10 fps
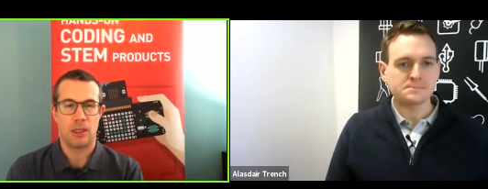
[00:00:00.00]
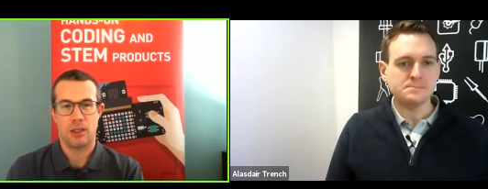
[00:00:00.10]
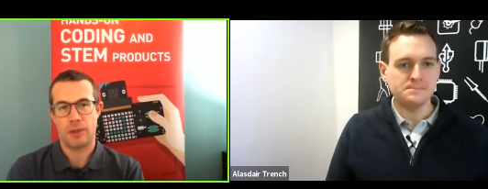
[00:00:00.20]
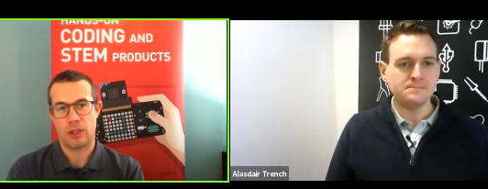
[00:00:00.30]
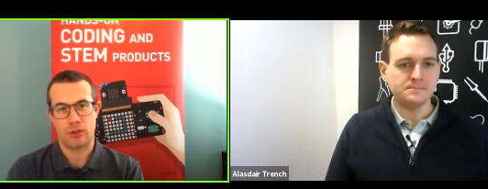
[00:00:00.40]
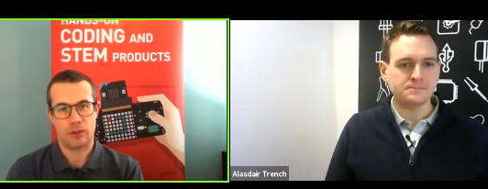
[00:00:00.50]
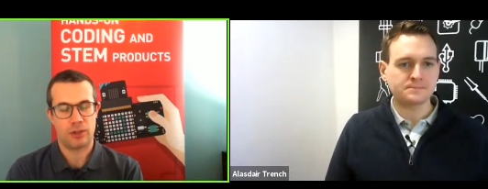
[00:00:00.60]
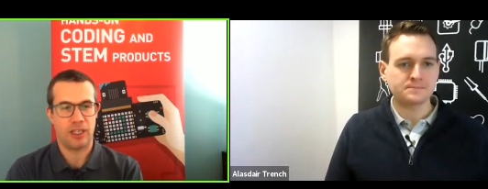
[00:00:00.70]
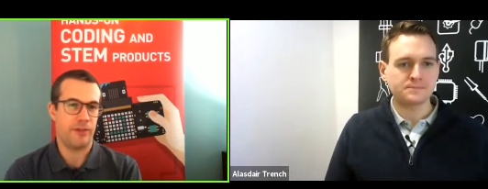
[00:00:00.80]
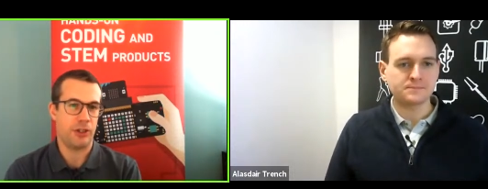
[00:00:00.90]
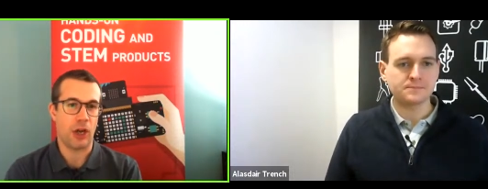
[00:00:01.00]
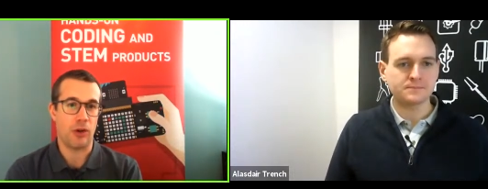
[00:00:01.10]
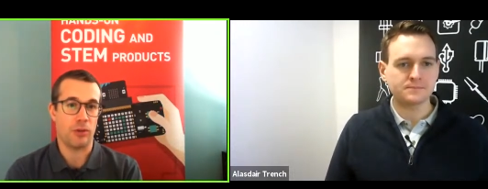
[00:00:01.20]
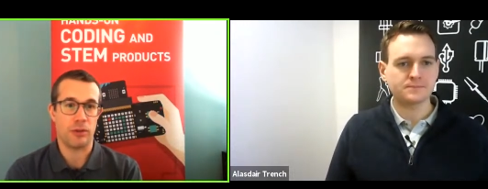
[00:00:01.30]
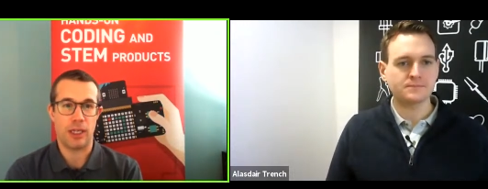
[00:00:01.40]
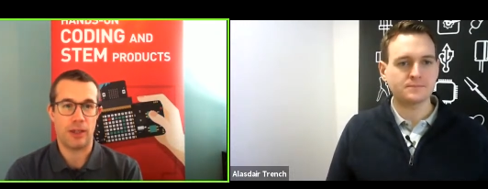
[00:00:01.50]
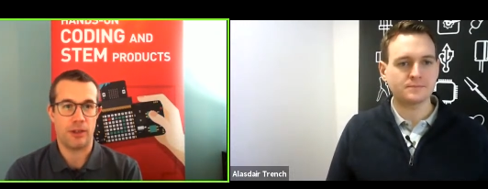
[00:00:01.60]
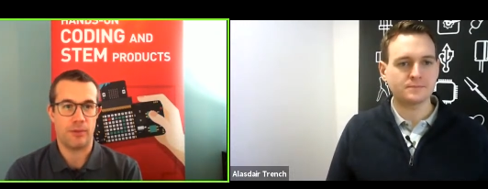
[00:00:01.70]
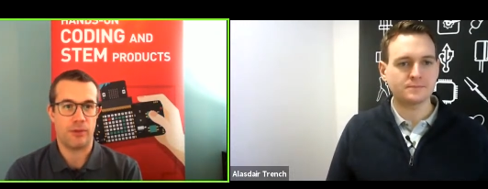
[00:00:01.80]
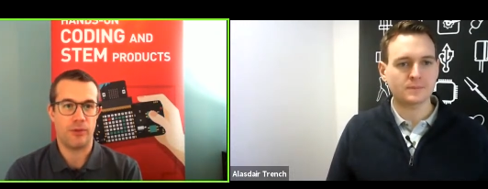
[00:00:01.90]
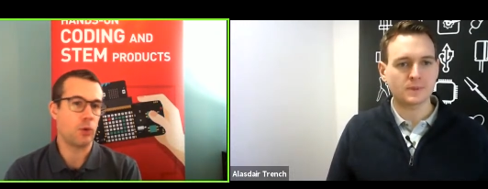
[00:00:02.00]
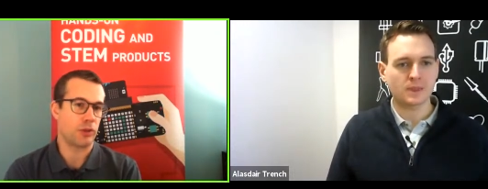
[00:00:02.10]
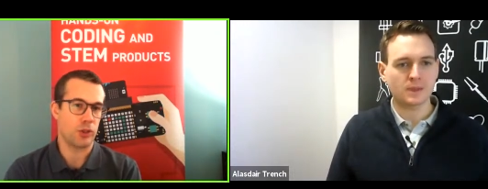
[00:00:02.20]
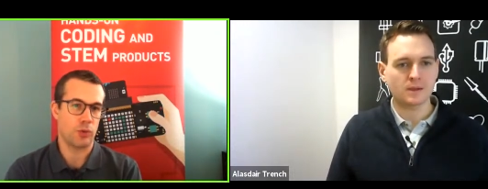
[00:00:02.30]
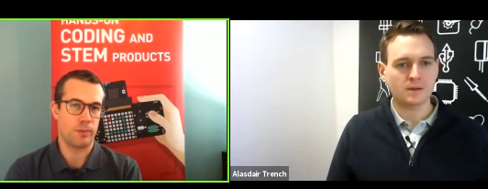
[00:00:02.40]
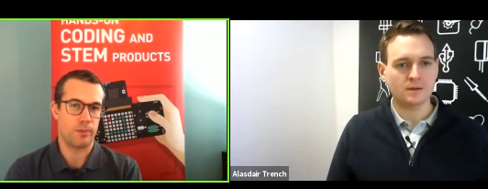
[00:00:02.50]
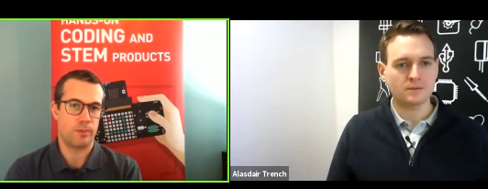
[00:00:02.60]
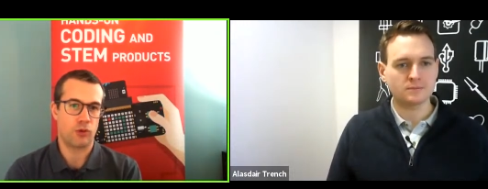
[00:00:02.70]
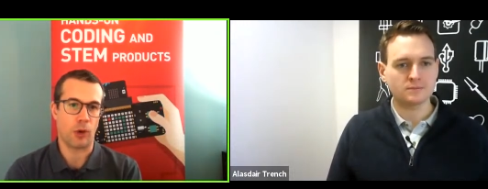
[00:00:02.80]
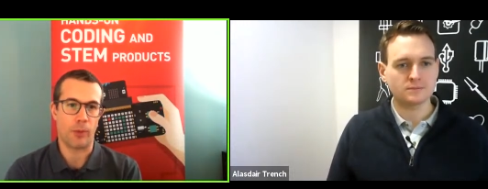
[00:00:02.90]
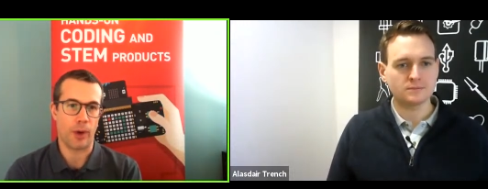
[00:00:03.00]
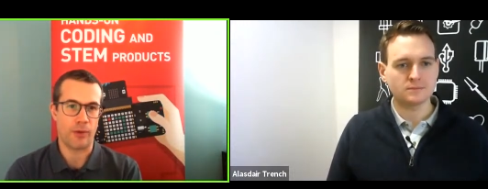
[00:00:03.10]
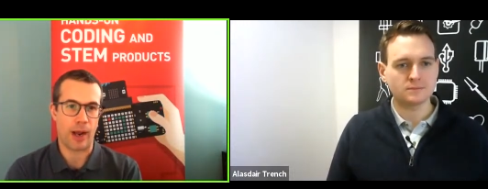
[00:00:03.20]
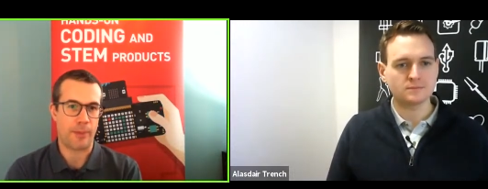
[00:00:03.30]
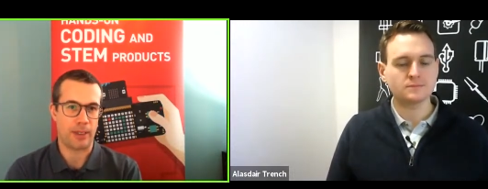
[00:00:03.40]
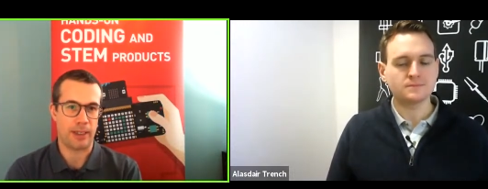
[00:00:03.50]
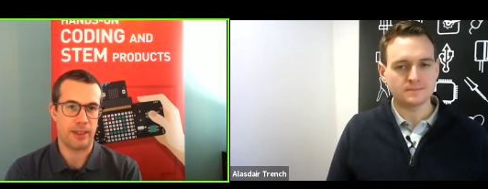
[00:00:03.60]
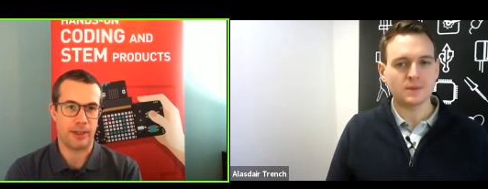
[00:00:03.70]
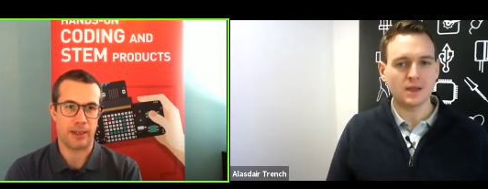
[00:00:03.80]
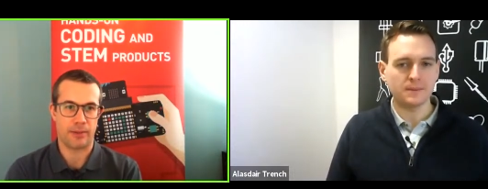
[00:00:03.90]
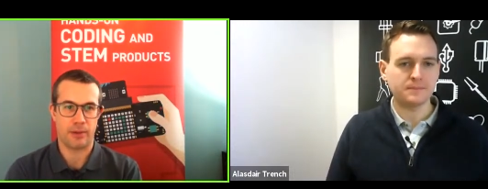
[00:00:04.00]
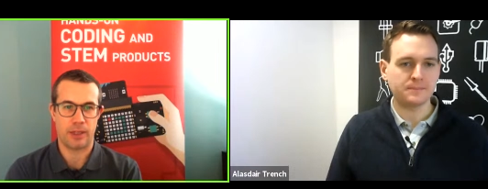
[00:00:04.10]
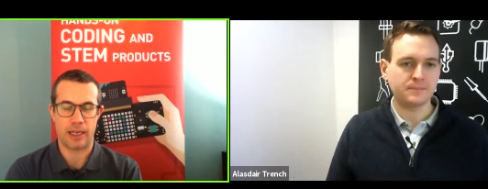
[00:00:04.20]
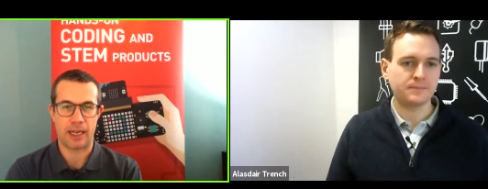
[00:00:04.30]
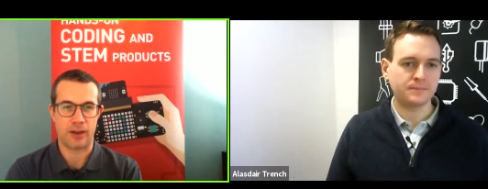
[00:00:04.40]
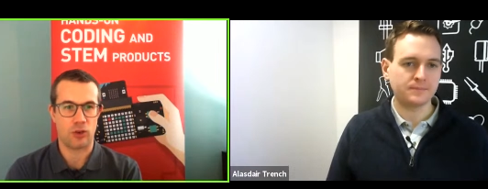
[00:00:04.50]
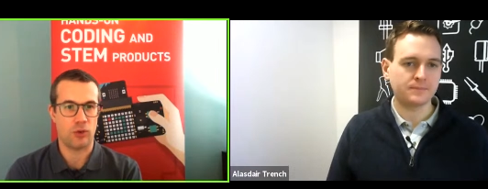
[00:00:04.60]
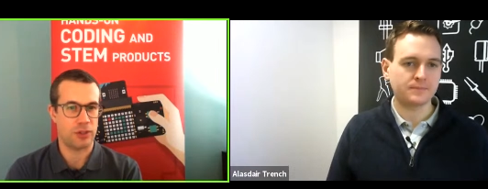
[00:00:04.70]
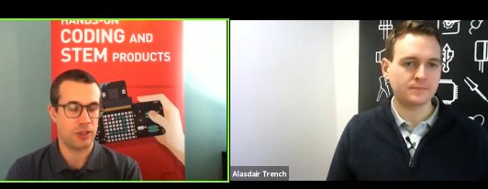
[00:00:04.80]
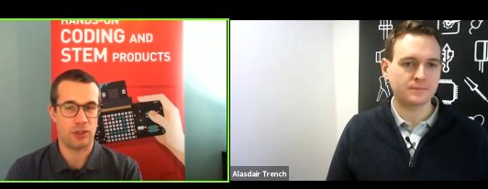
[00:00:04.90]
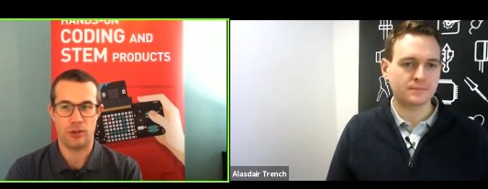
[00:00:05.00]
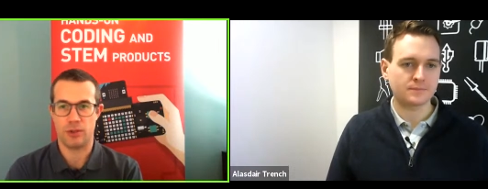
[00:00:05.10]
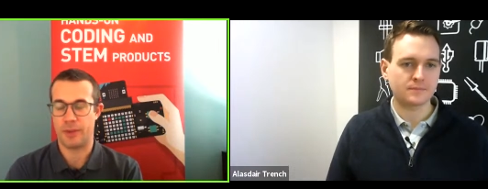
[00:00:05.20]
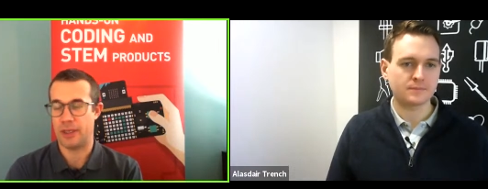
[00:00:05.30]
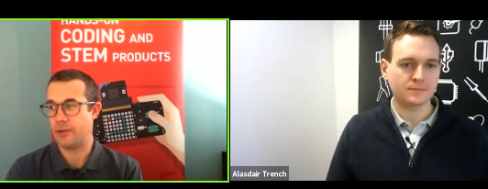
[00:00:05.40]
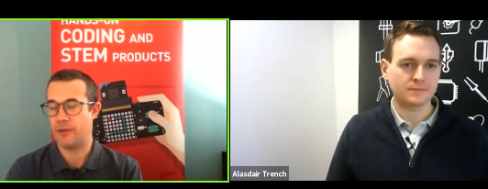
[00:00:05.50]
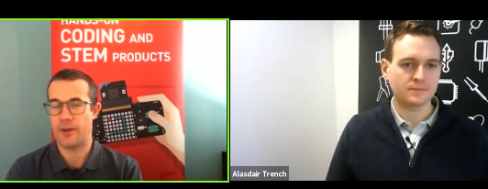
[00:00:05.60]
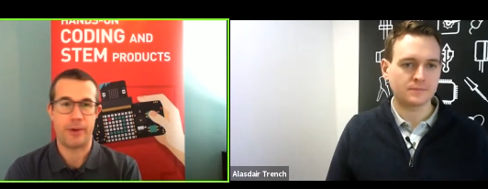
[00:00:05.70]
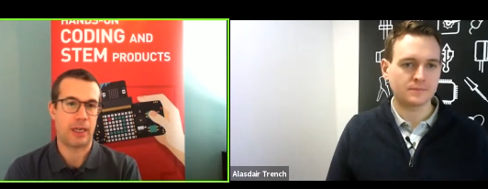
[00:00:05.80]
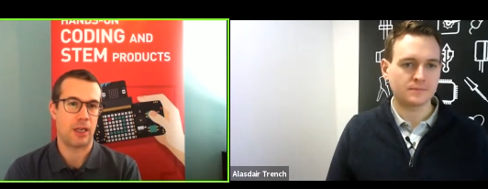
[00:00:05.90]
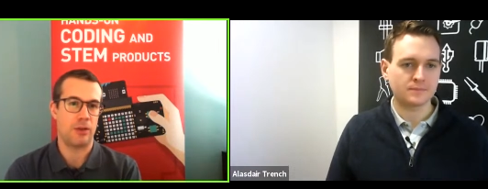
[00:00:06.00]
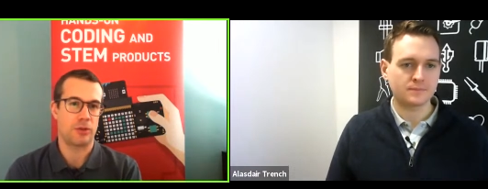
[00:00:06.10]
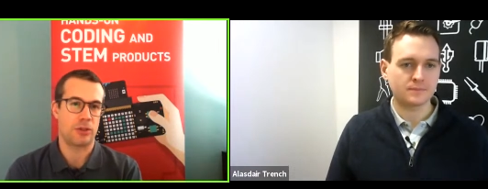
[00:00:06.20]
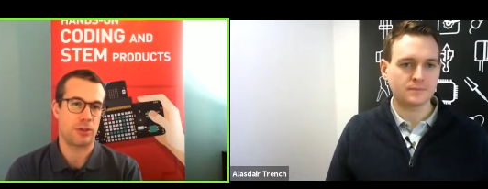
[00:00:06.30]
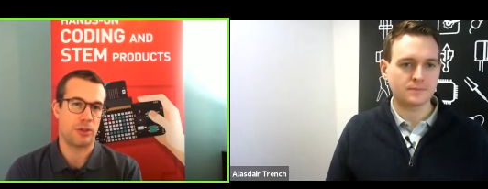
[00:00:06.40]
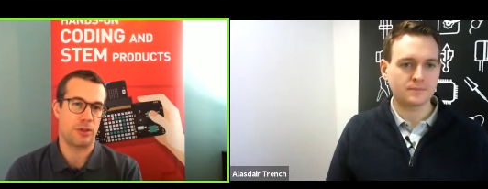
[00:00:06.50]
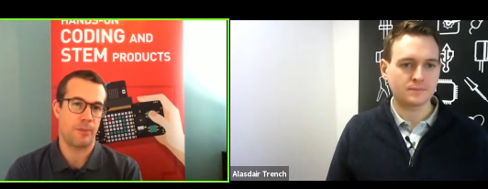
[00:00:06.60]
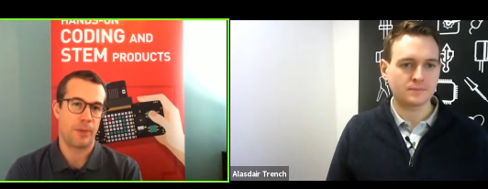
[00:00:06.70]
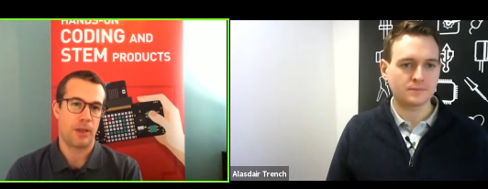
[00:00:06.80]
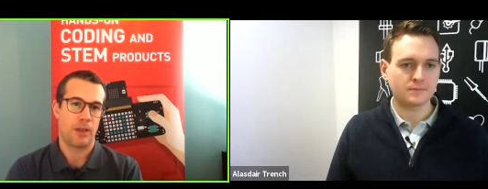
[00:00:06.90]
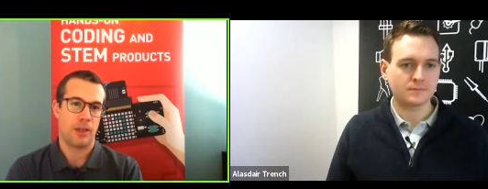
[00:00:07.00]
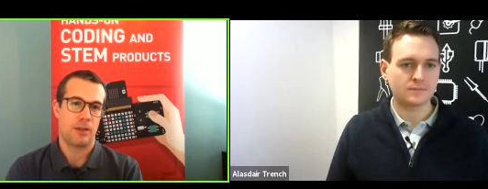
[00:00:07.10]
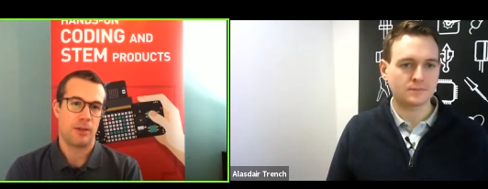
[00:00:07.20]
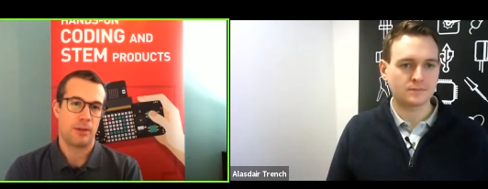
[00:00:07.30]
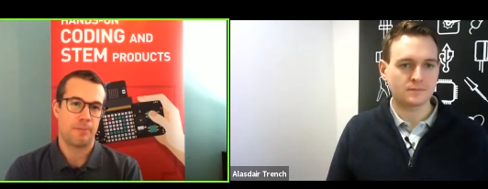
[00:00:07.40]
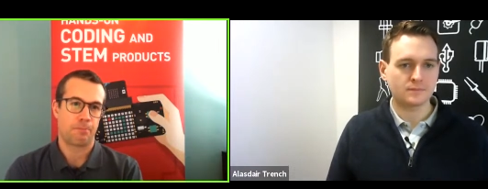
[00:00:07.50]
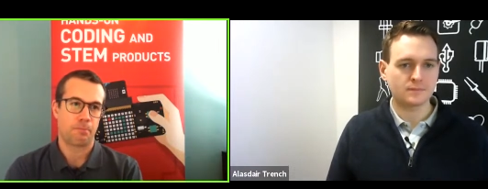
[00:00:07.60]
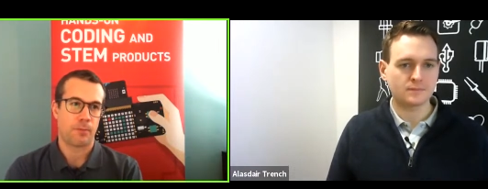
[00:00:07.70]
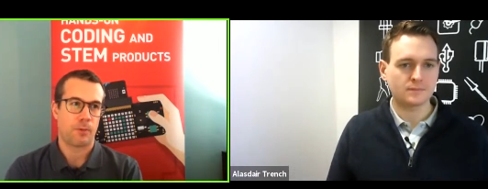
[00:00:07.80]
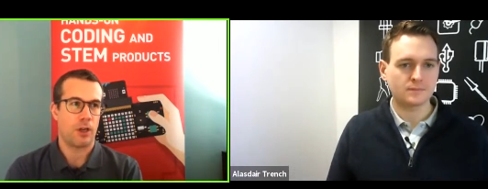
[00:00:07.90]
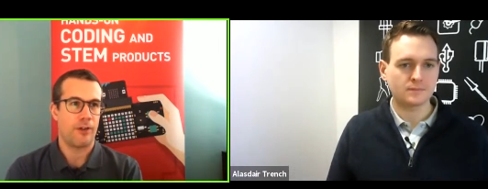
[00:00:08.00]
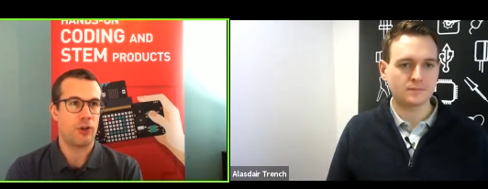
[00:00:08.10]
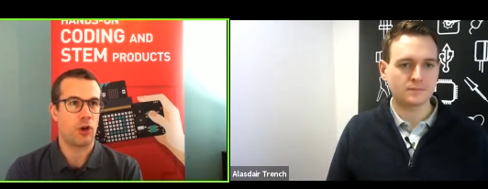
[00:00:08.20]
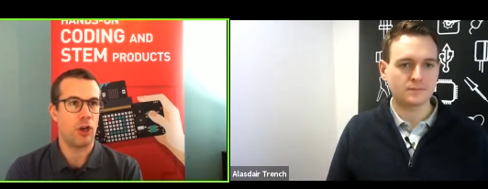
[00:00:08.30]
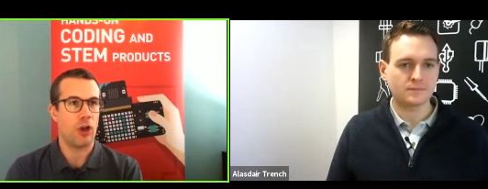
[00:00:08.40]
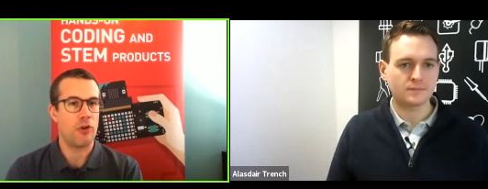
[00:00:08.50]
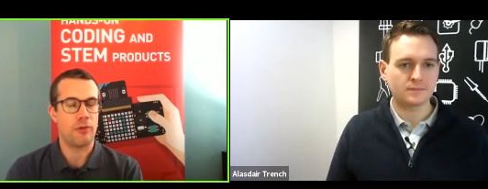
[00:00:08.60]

Speaker 1: Mm. Because if you don't, then the, the voltage will drop away rapidly, and that that can cause issues. I mean, if you're very close to the if you've got a low